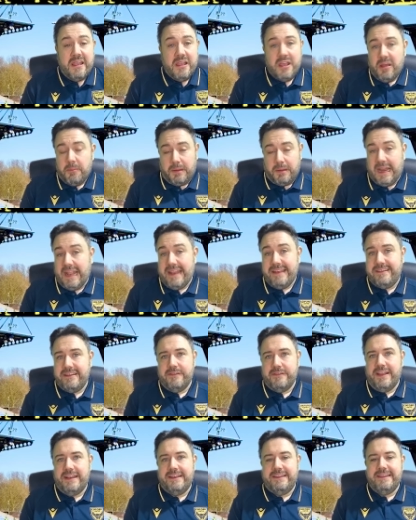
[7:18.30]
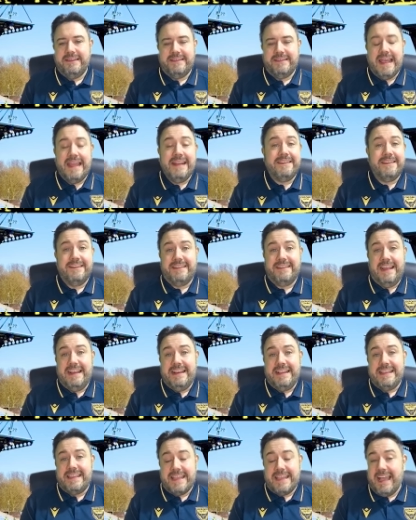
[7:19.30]
plenty of
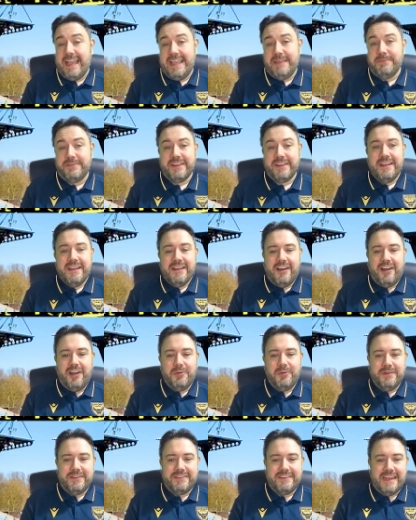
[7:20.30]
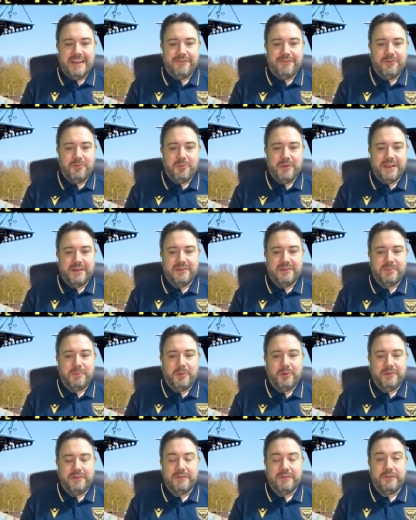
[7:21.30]
entertaining games, I would say, from Wigan's
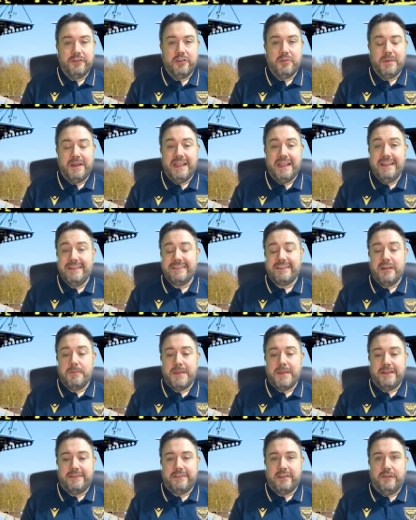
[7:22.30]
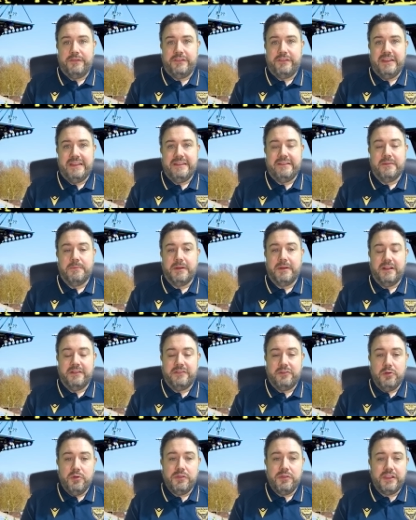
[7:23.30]
point of view. But it is going to be a tough season, but I
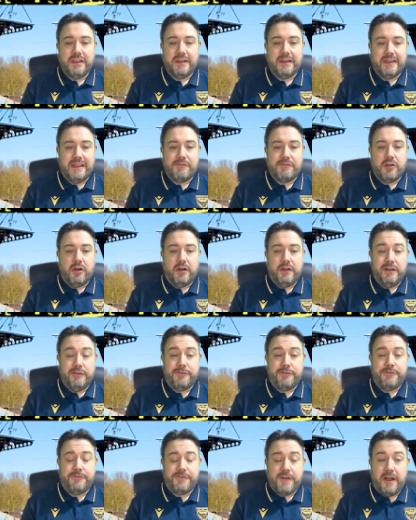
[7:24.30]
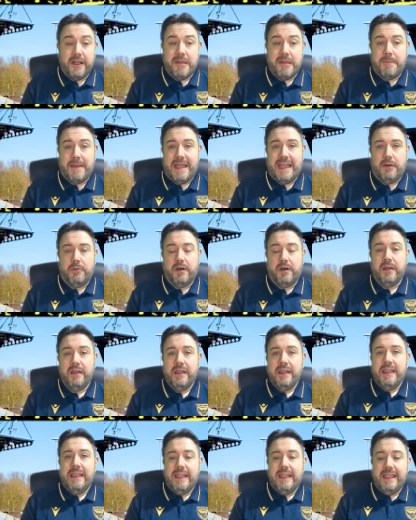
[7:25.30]
do think that they've got enough firepower
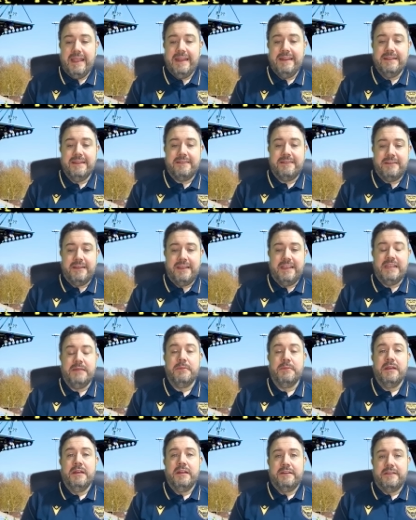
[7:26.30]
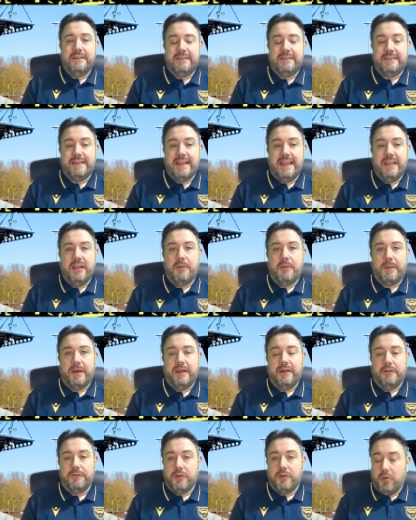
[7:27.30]
in the team to stay up.
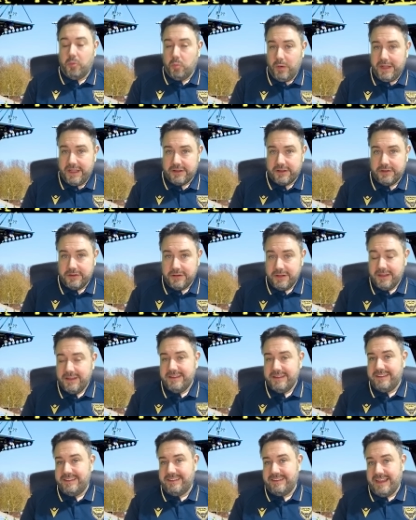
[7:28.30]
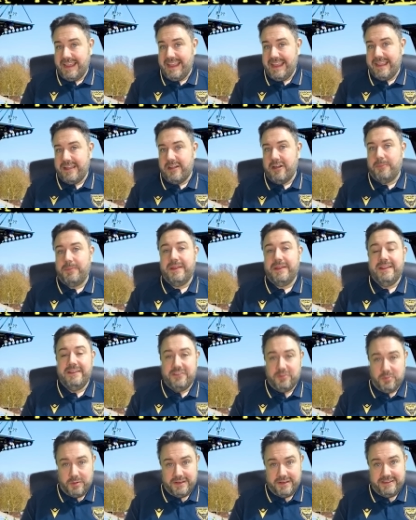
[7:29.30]
And I've got Wigan staying up in
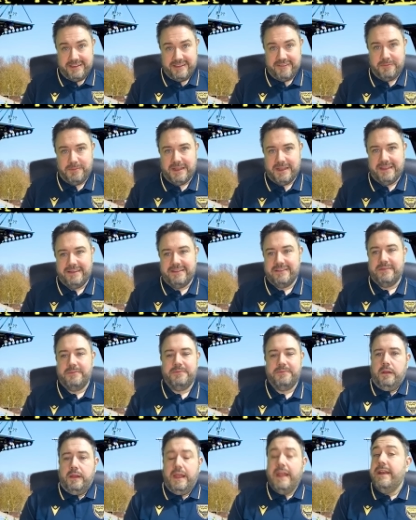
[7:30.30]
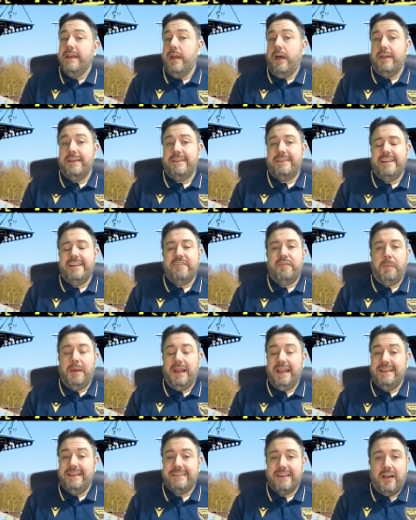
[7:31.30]
20th place. In 19th
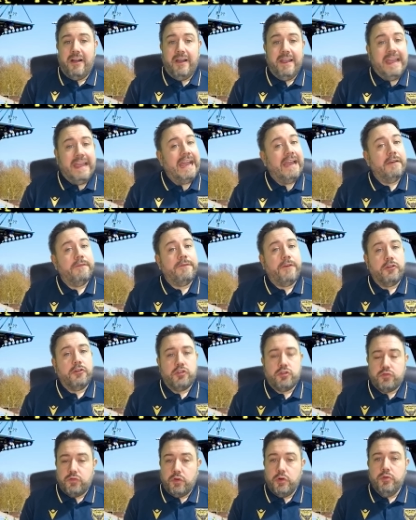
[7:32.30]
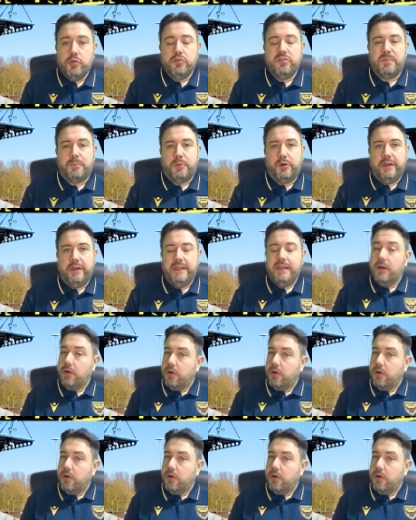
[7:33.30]
place, I have Shrewsbury